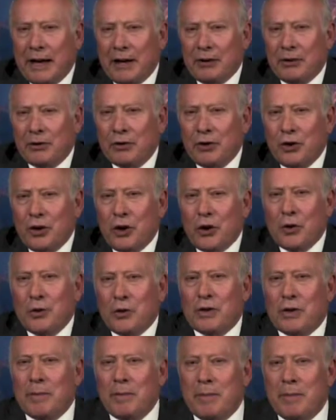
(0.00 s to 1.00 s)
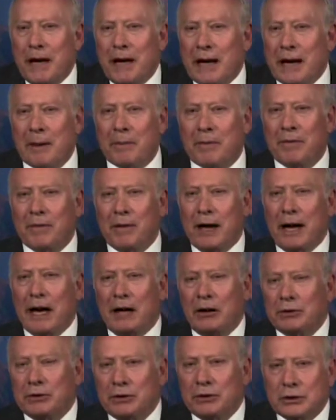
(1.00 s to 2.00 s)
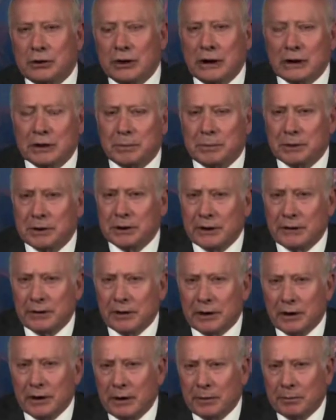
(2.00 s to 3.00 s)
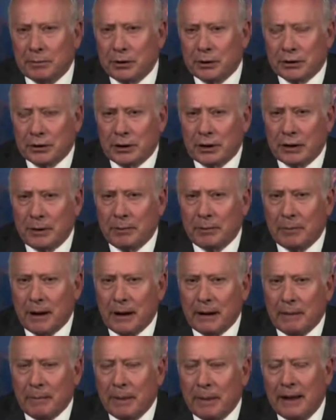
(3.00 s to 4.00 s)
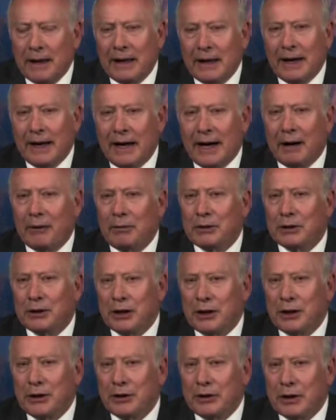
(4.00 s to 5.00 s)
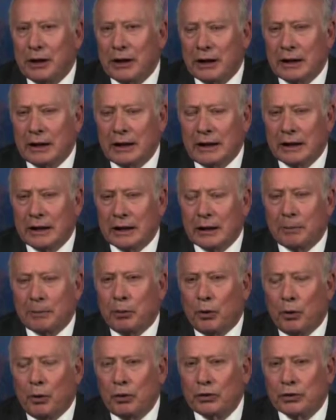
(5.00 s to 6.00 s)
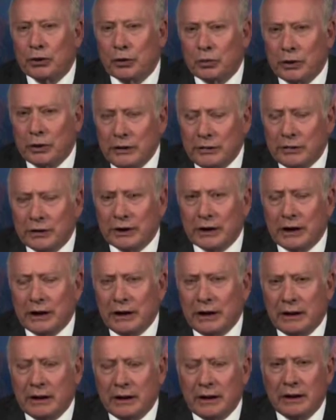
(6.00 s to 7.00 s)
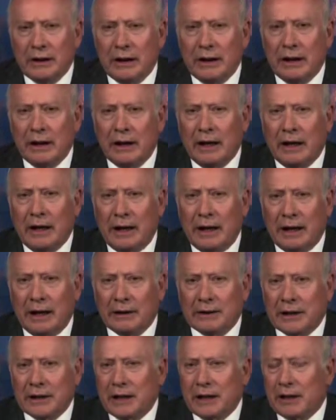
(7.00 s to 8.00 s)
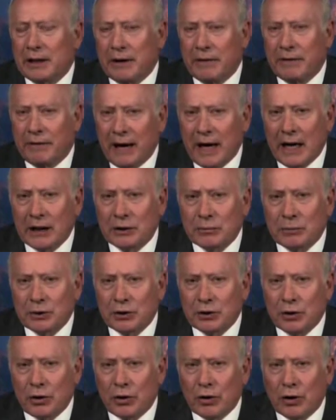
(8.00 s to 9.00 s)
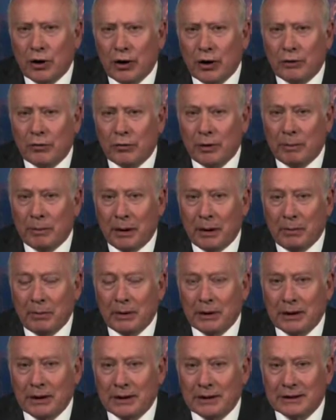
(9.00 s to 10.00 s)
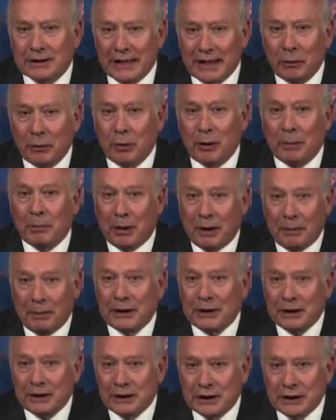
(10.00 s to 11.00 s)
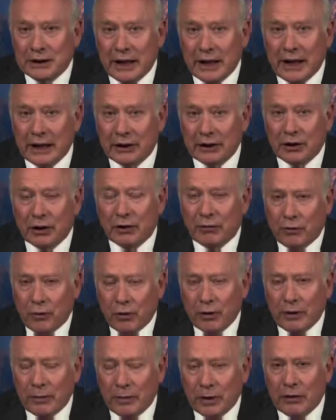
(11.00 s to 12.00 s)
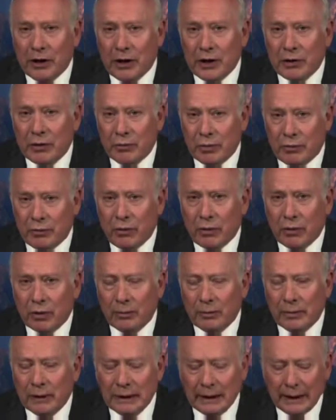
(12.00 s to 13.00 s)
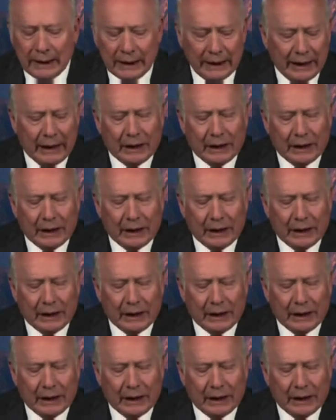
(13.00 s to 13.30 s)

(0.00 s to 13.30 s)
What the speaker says: but I don't know the makeup of the House specifically and personally, but I will tell you that the polls that we've seen say that the vast majority of Republicans in Republican states are for immigration reform.